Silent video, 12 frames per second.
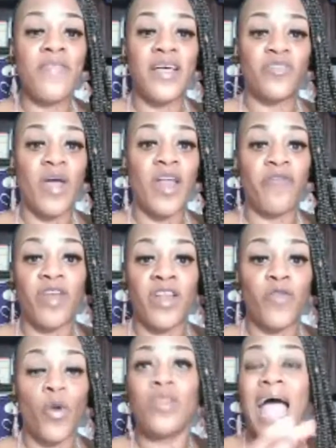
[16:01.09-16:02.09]
right in front of you, or
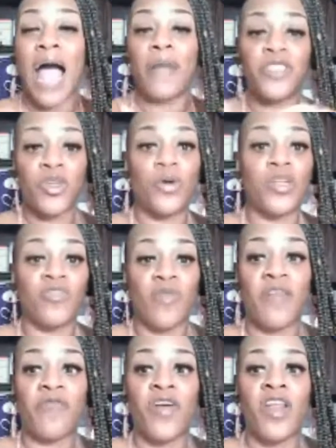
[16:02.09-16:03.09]
the obstacle that's right in
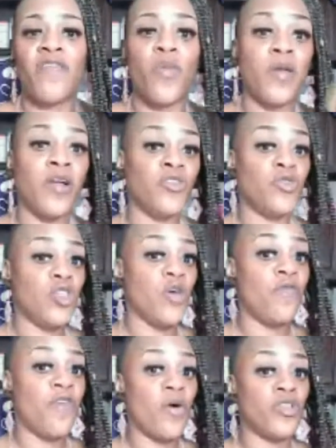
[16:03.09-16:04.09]
front of you, because you're still
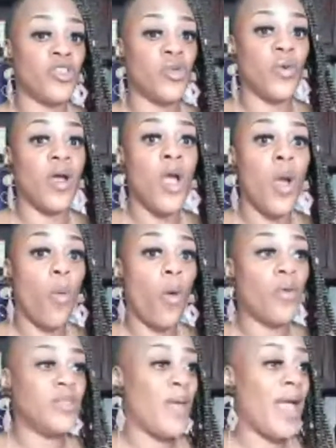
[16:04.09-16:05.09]
focused on what
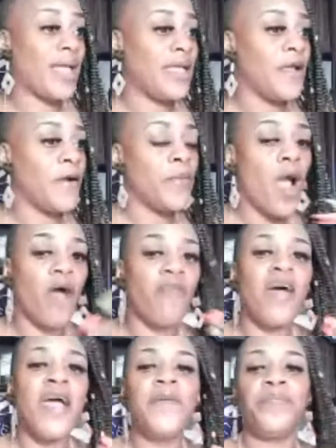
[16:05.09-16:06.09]
was back here. All
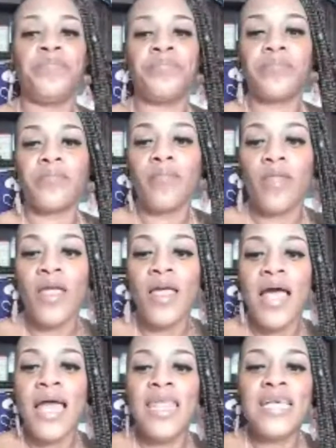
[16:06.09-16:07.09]
right.
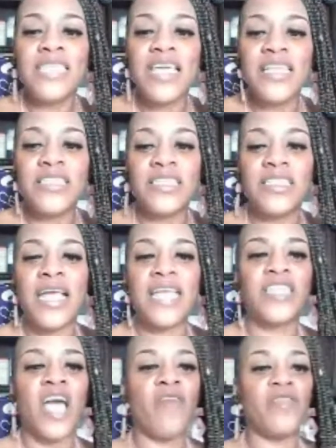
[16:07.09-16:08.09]
Let's get into today's
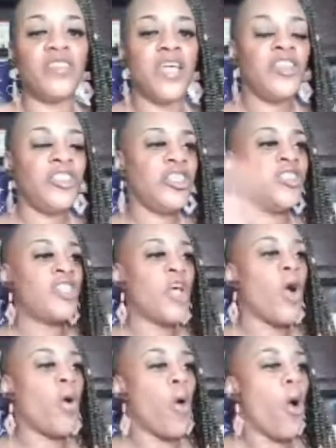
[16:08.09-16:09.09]
conversation.
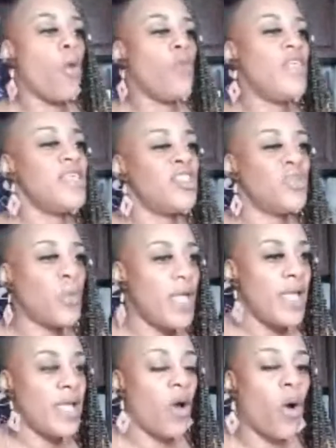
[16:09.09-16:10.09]
So all this
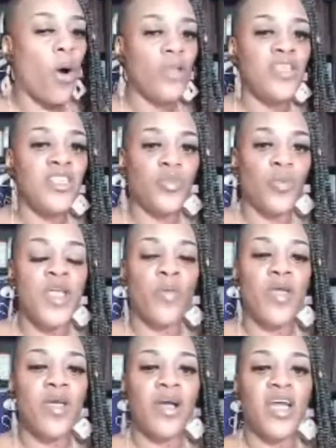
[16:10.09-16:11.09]
week,
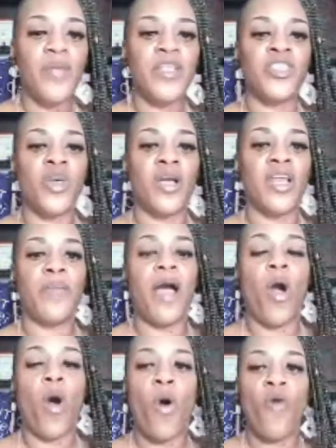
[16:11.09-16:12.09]
we are going to be talking about
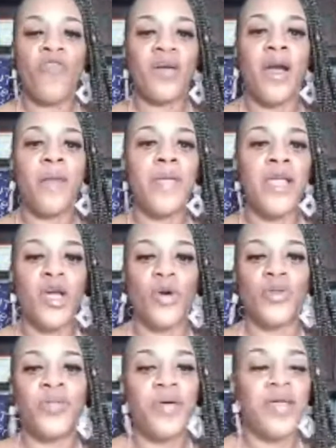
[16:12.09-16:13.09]
overcoming
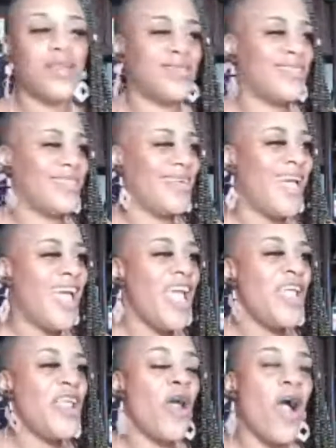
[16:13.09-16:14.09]
codependency.
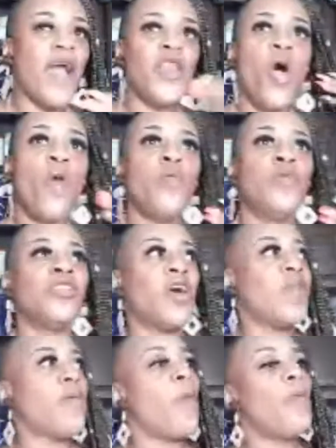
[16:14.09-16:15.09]
Yeah, I know we was
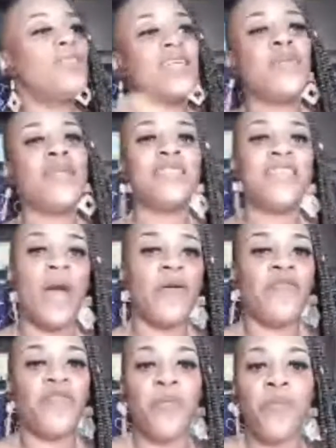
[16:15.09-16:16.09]
talking about what's going to be the
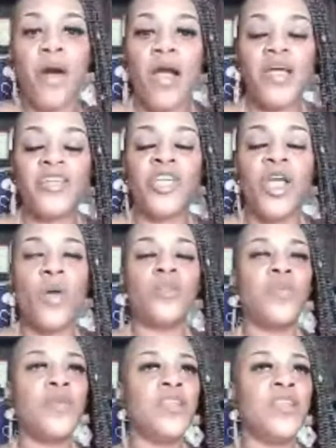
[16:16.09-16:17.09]
topic for March. What's
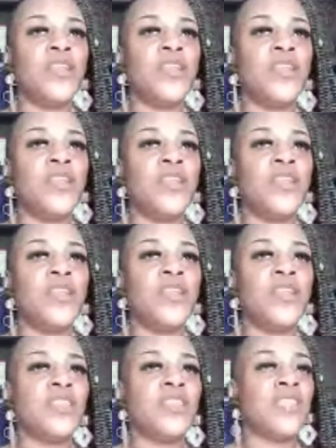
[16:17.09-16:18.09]
going to be
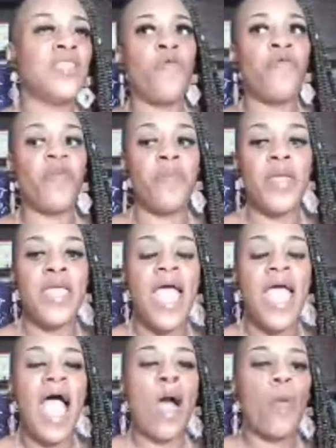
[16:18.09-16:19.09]
the topic for
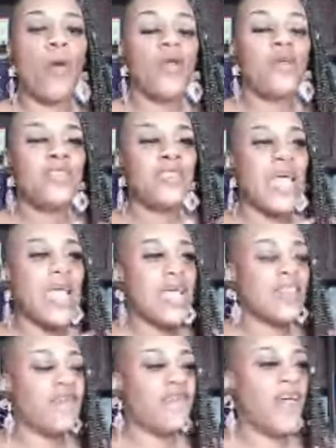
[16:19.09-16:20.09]
March. And so for
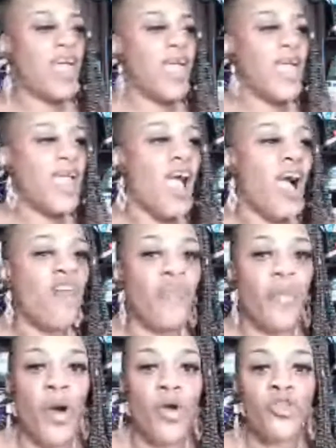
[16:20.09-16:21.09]
me, I want to
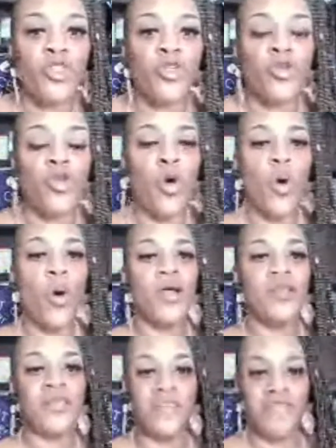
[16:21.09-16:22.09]
stay in the vein
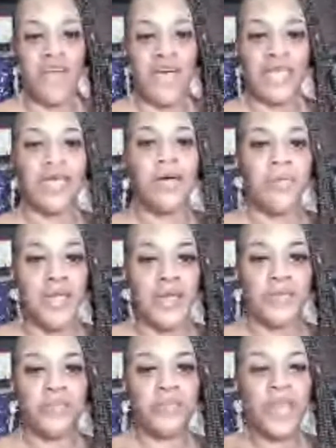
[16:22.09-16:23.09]
of personal
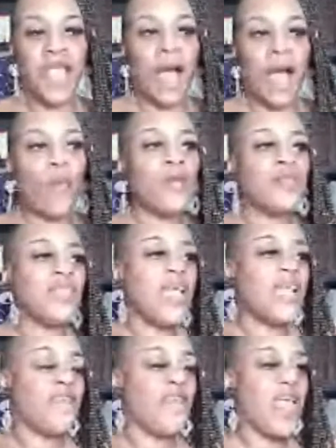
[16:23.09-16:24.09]
development.
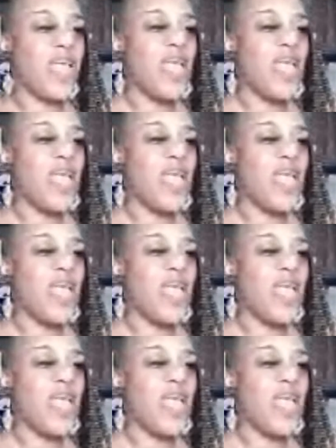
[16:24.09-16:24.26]
I'll